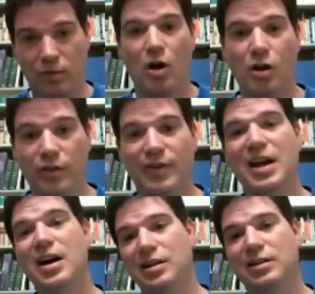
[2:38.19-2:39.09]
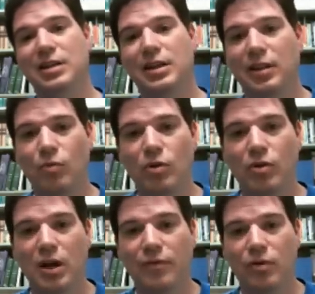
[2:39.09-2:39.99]
all the content that we'll
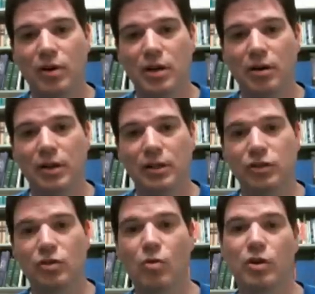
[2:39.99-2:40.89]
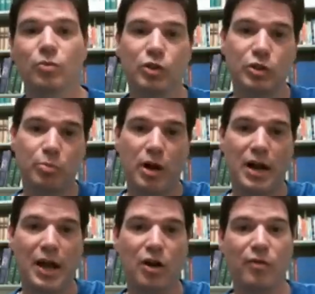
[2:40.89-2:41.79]
cover here in this course, and we'll spread
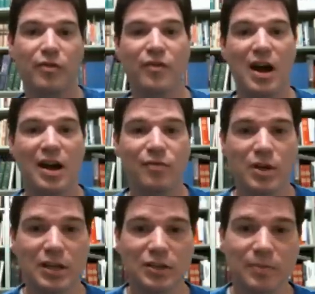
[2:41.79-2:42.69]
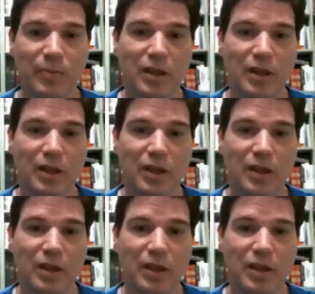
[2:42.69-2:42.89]
it out over 5 weeks.